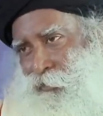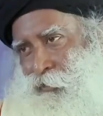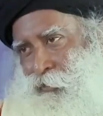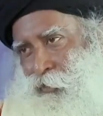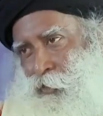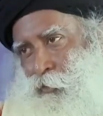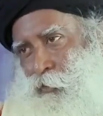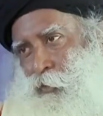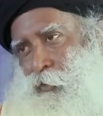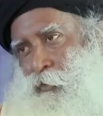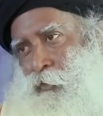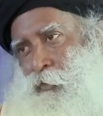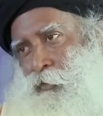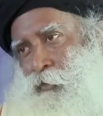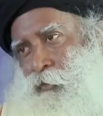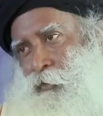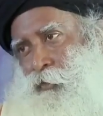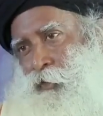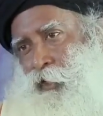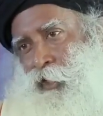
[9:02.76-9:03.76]
sword,
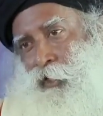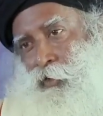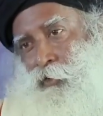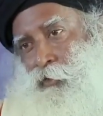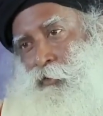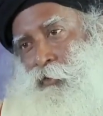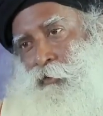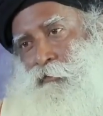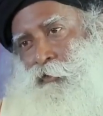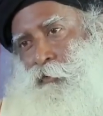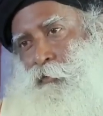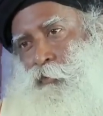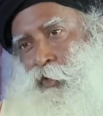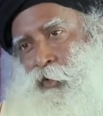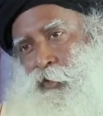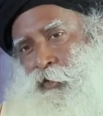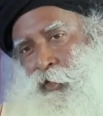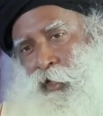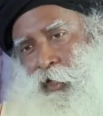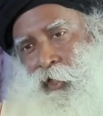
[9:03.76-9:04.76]
he took off the
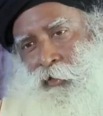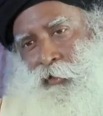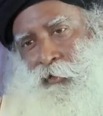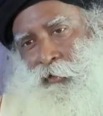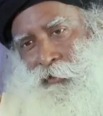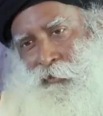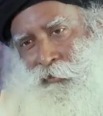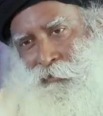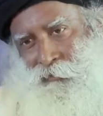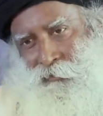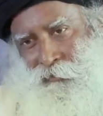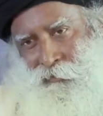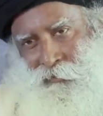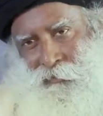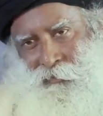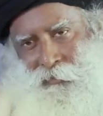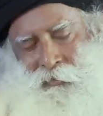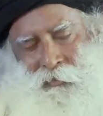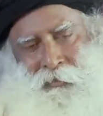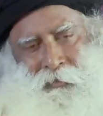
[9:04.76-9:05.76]
boy's head
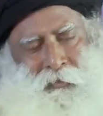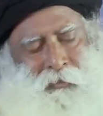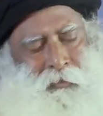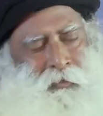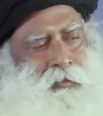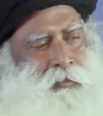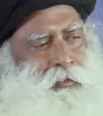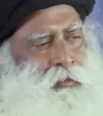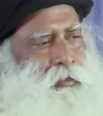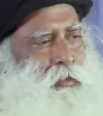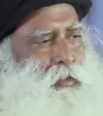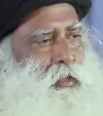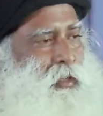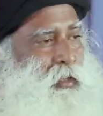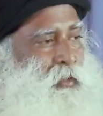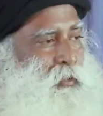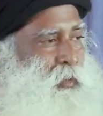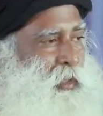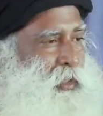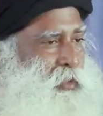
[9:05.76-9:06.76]

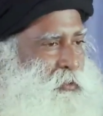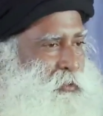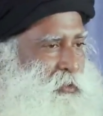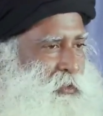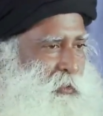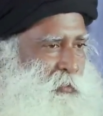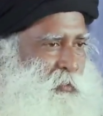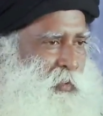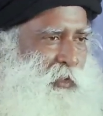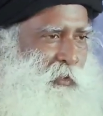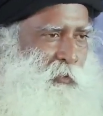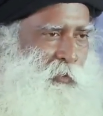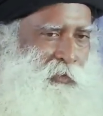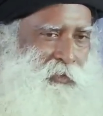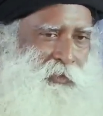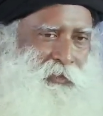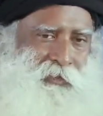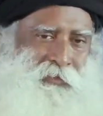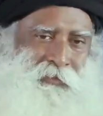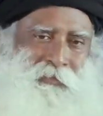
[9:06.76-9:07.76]
and went to see
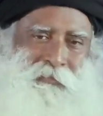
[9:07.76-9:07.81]
Parvati.